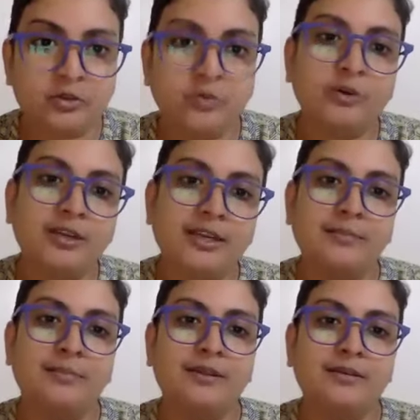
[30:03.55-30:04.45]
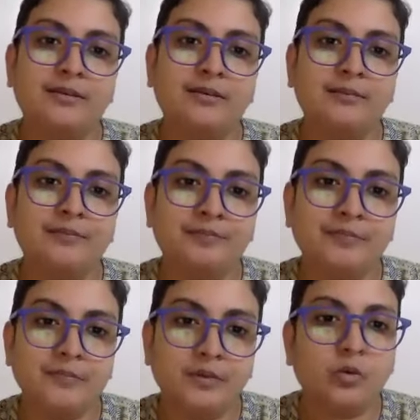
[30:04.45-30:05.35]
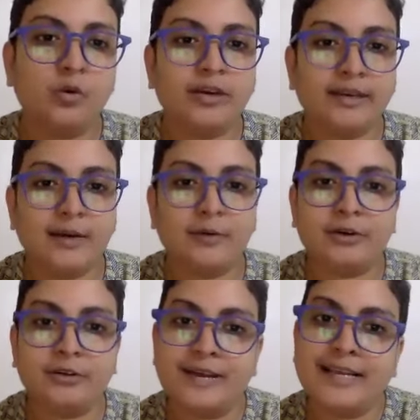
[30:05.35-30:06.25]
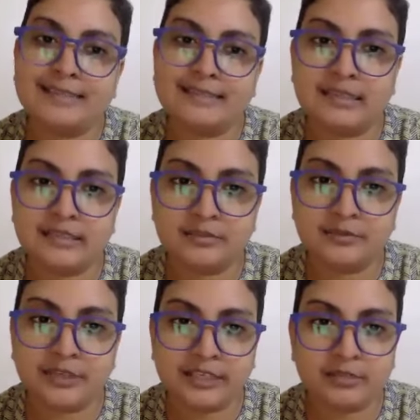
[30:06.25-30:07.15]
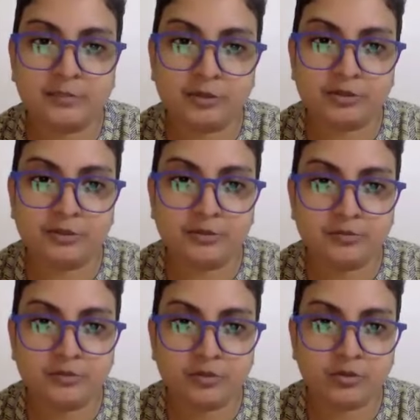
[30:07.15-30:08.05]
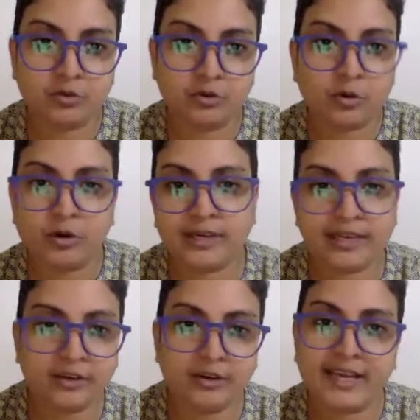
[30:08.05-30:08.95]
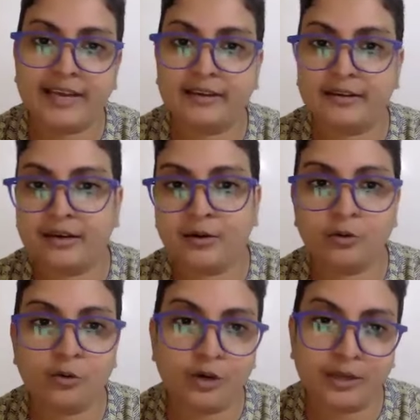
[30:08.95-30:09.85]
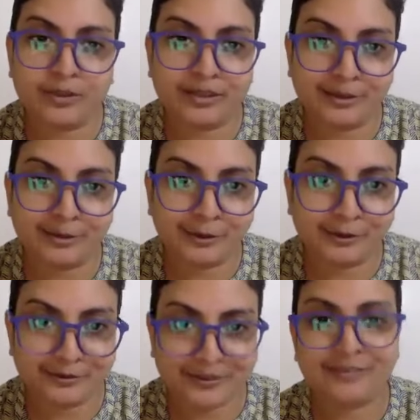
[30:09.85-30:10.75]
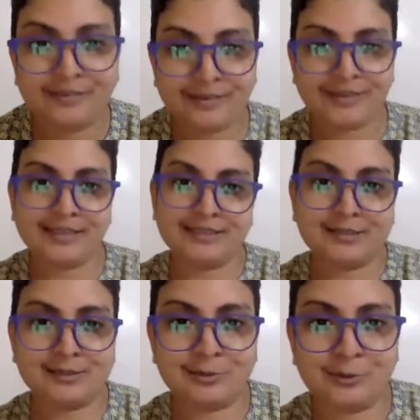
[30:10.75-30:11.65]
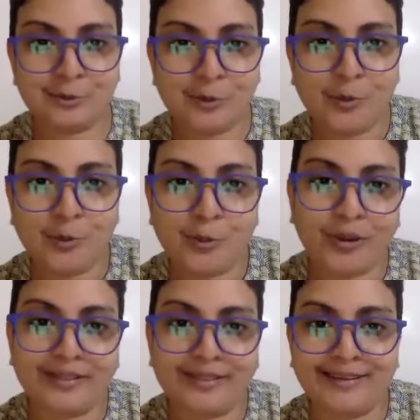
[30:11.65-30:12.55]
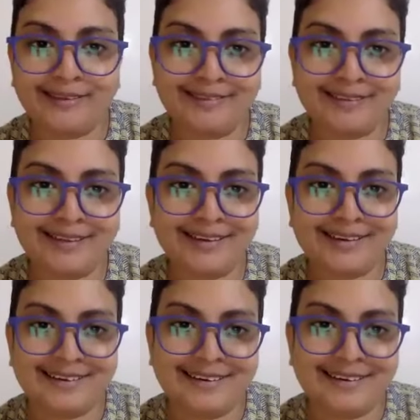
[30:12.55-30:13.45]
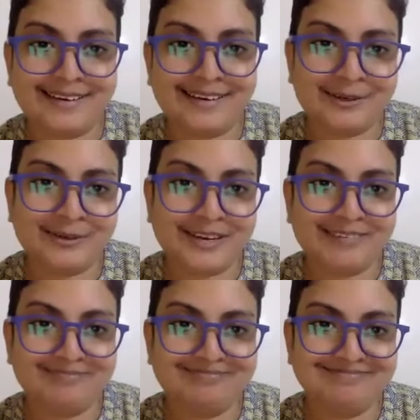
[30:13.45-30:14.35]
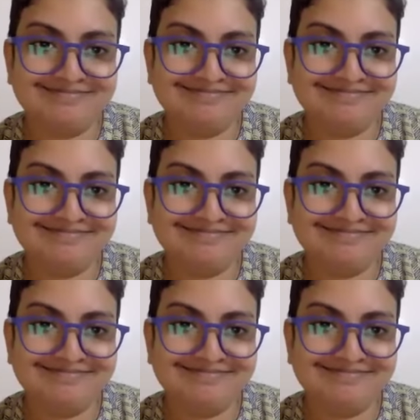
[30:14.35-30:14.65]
So you want to keep the whole encounter as stress-free as possible. So don't take your carrier down only when that's one thing that I do have.